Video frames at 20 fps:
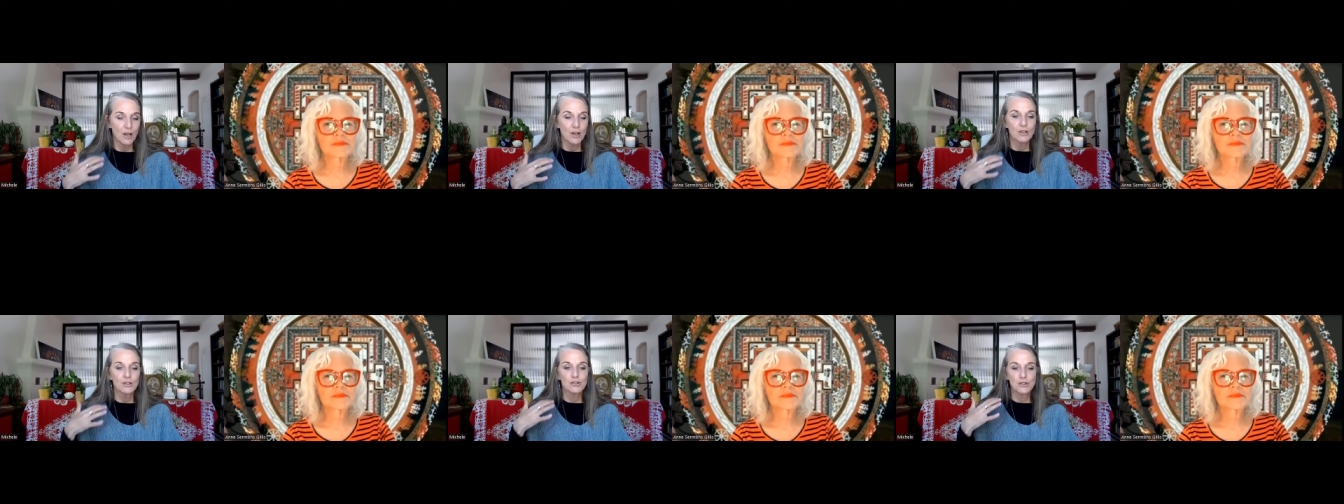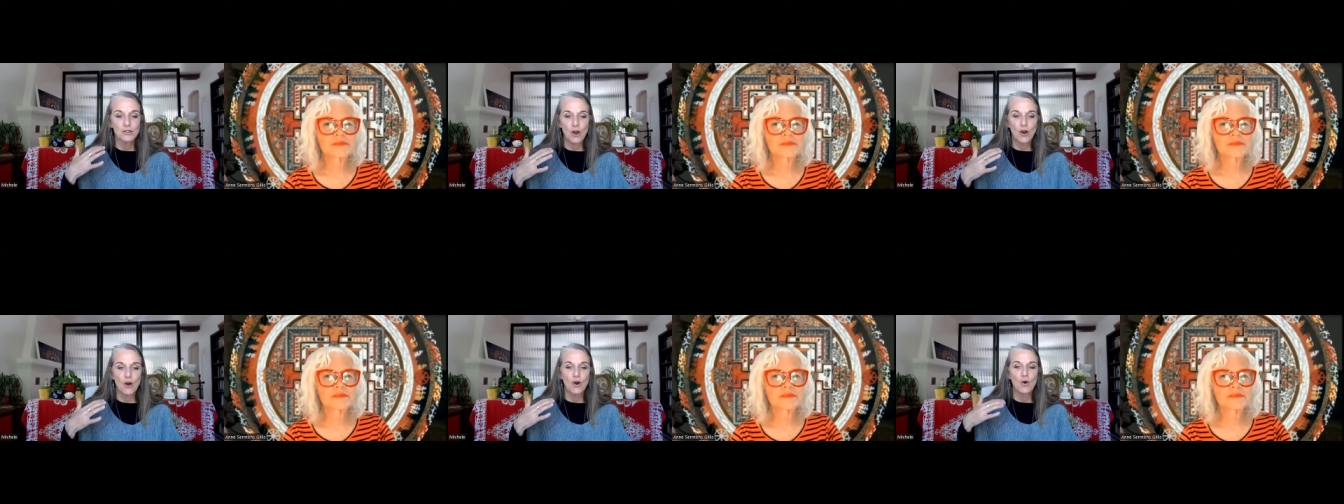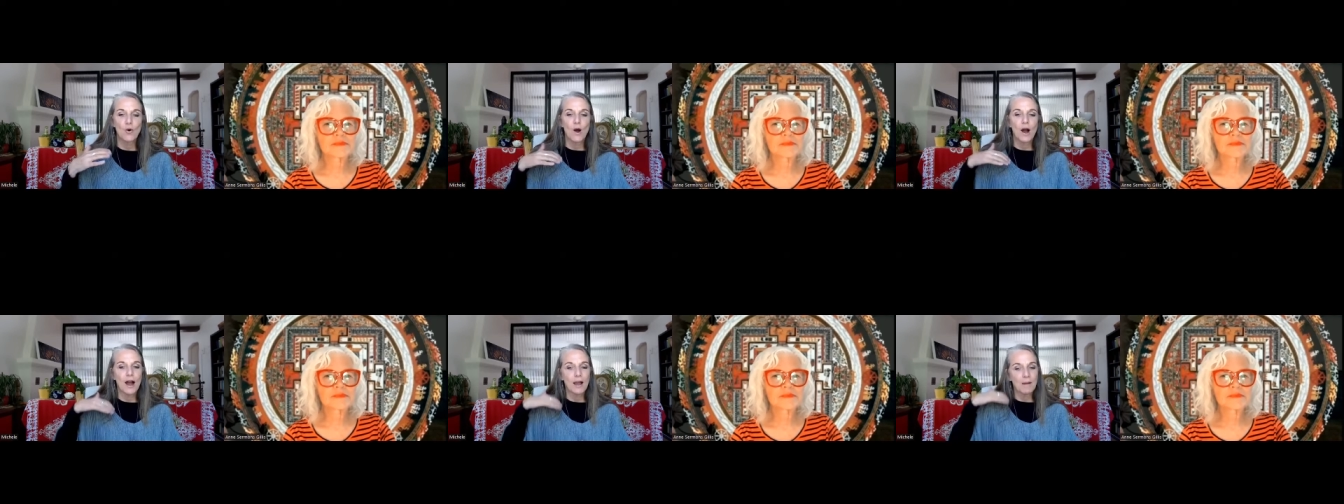
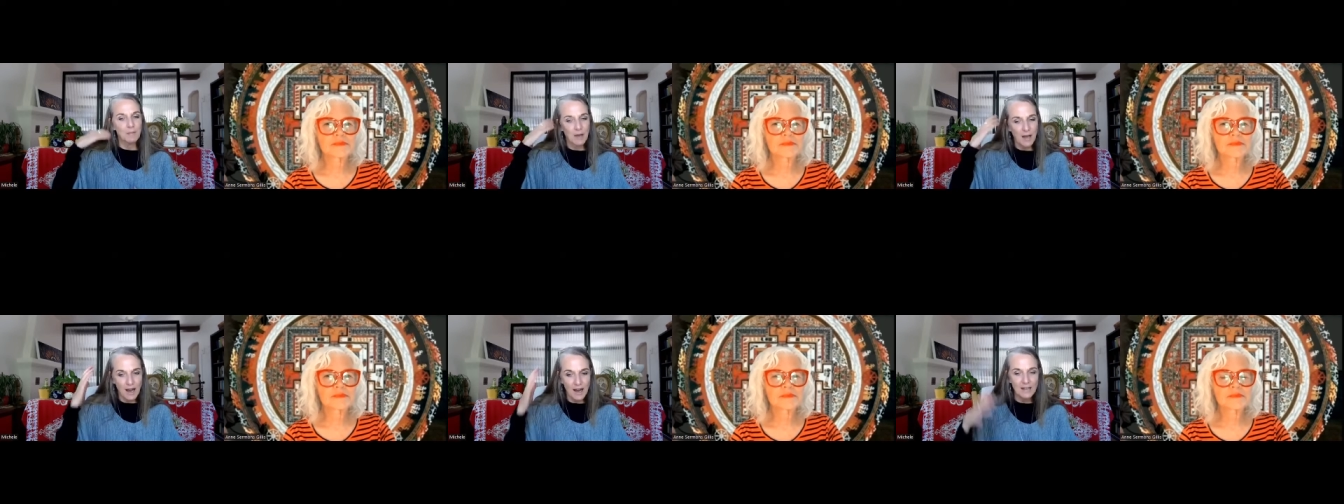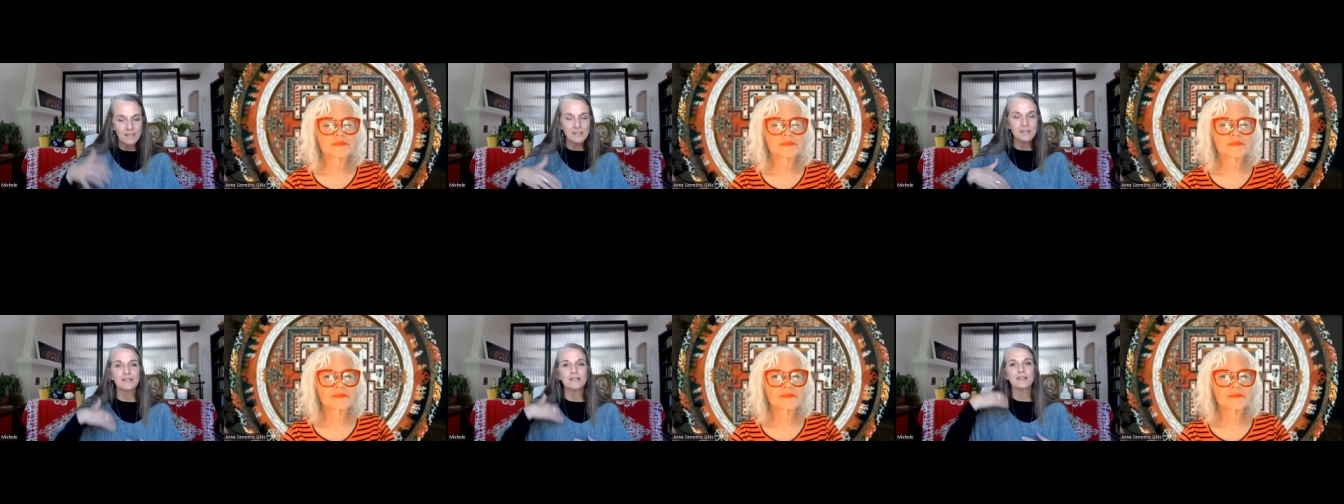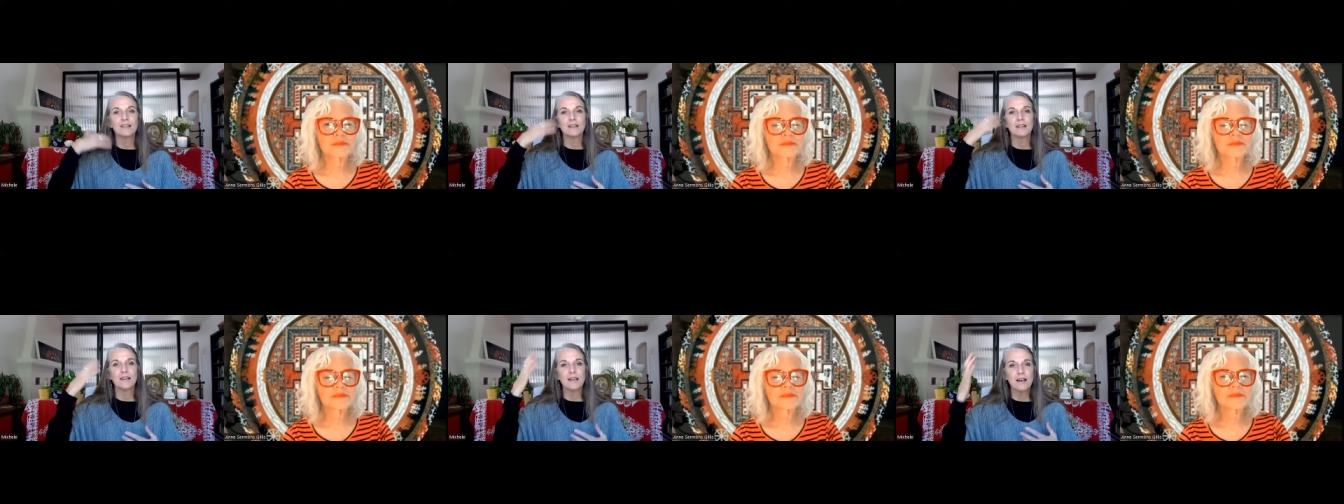So I'm
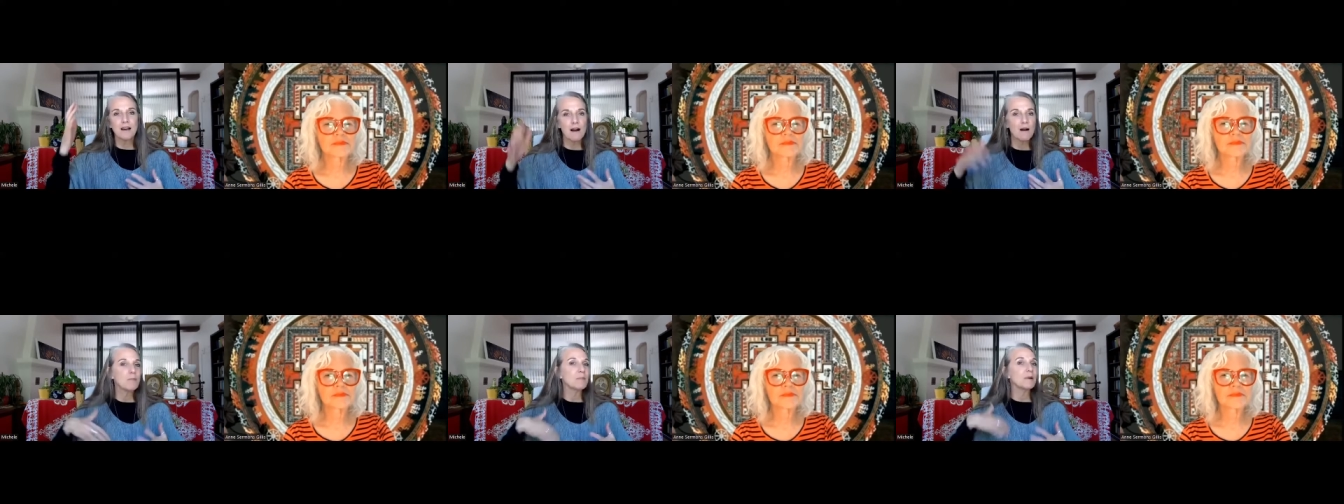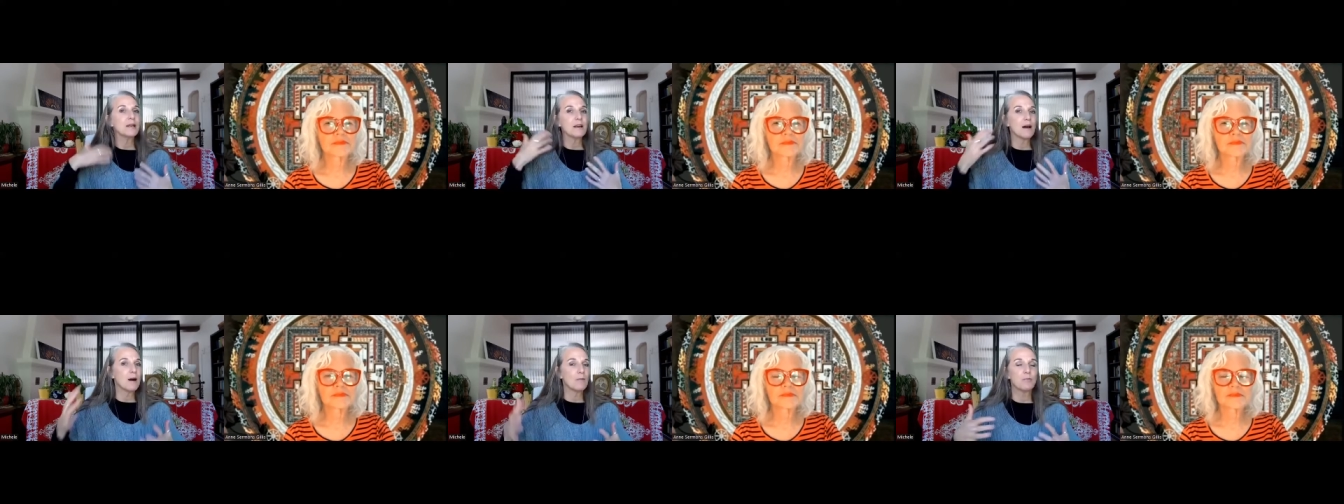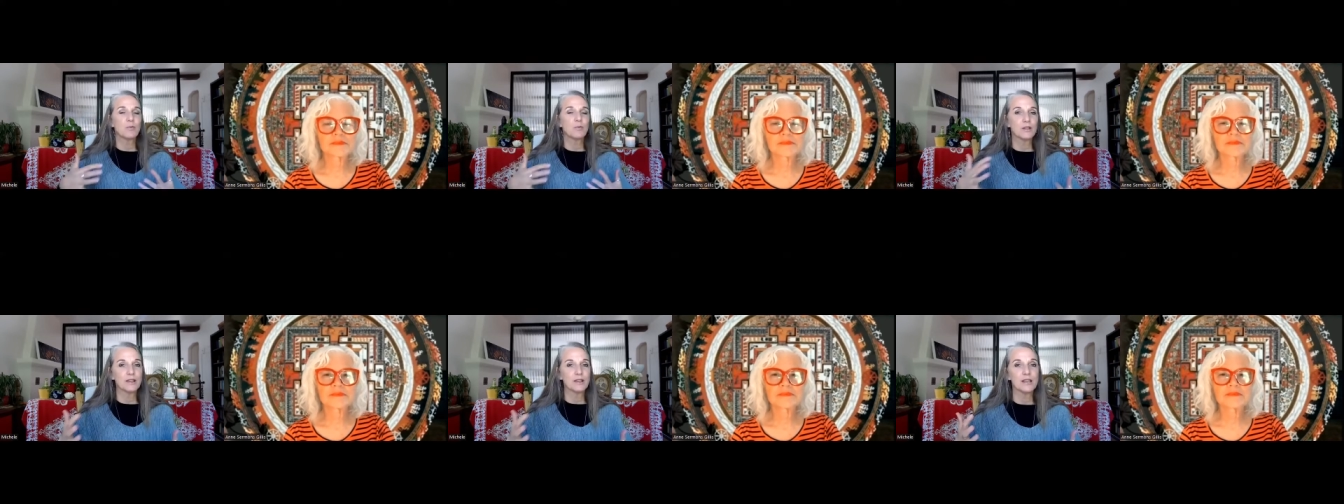constantly coming up
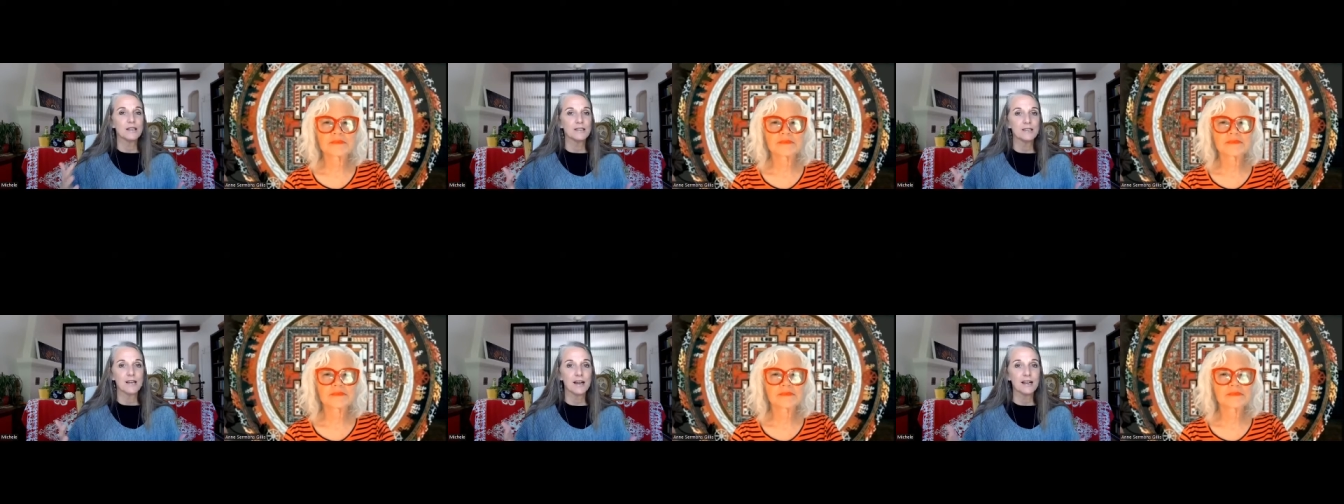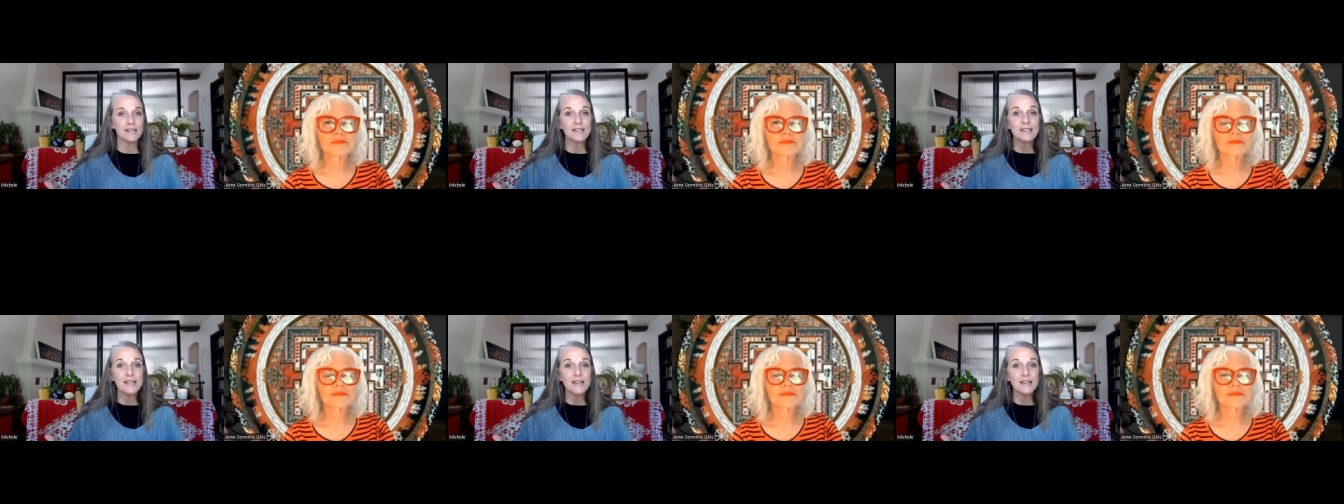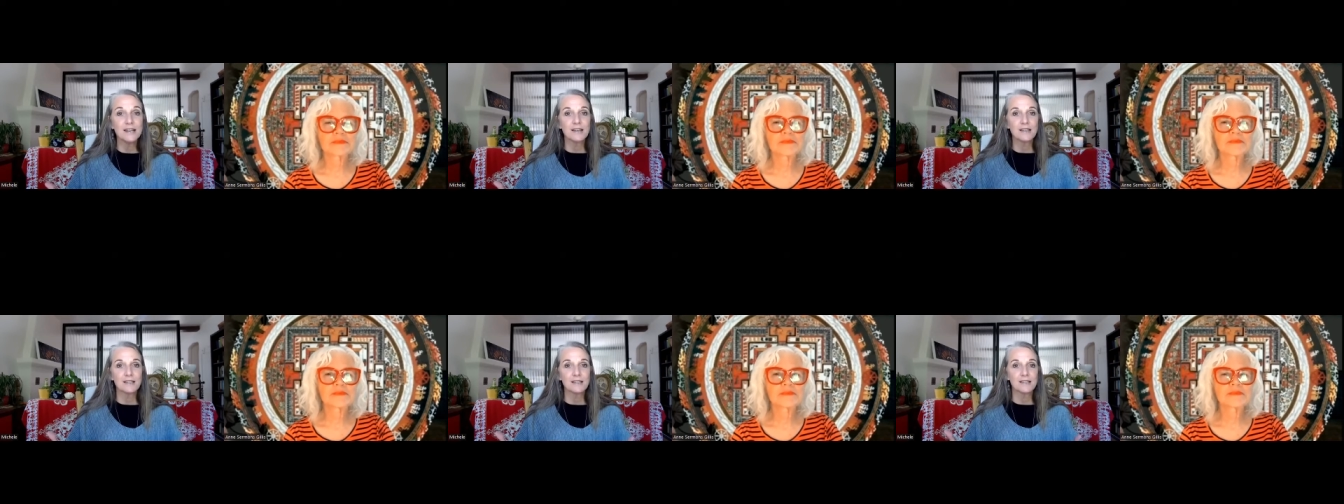with these
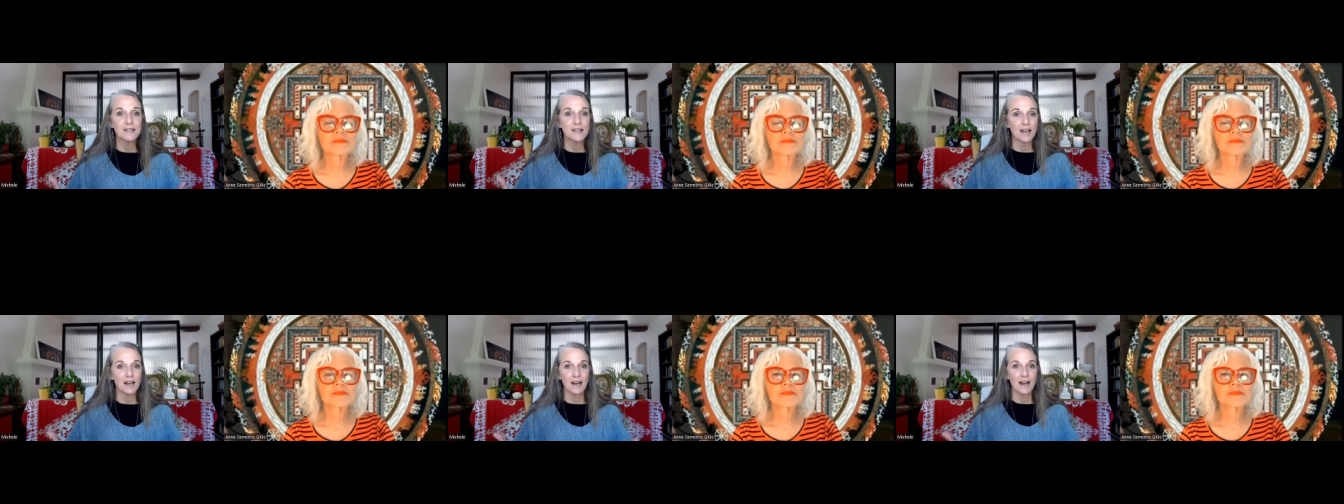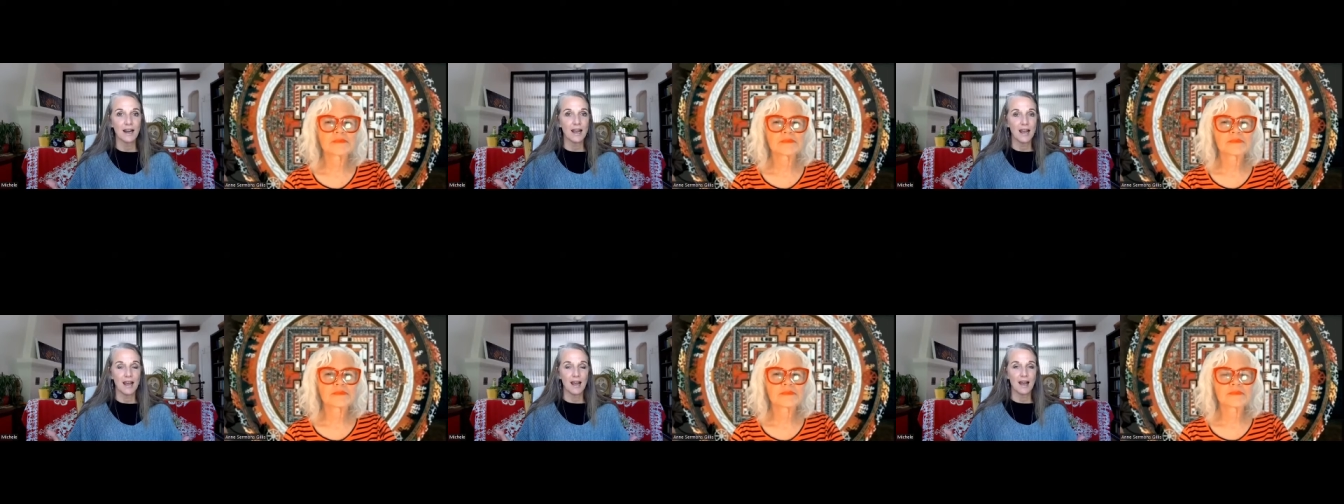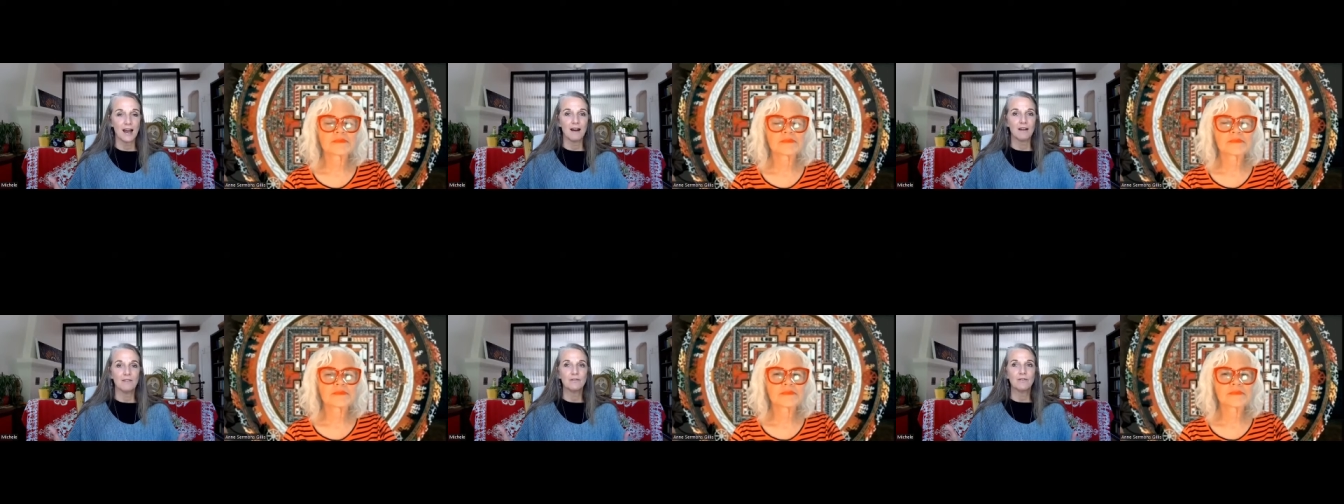ideas that I
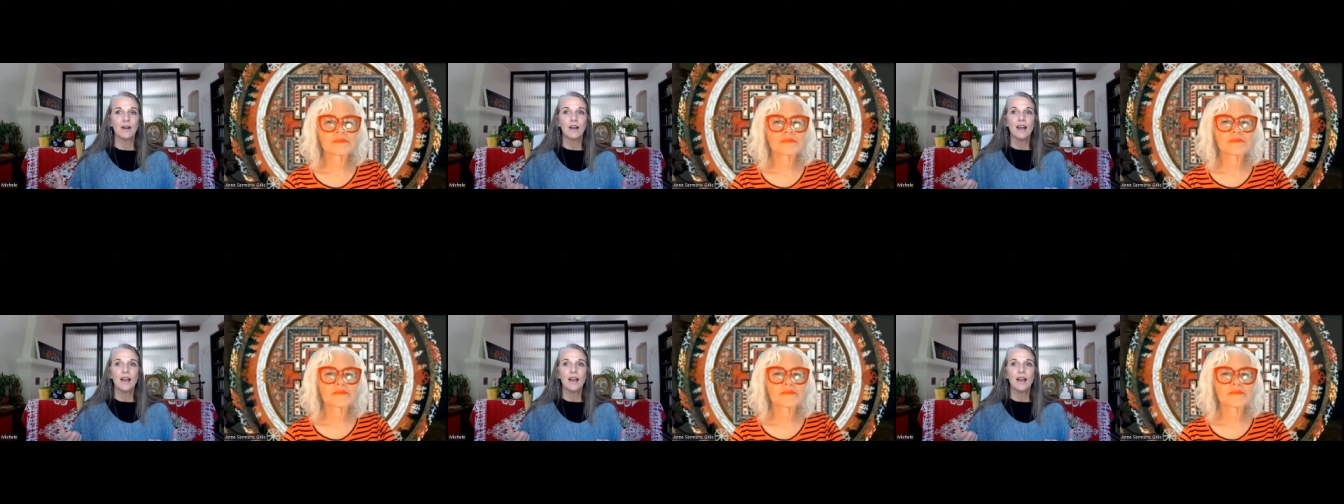have.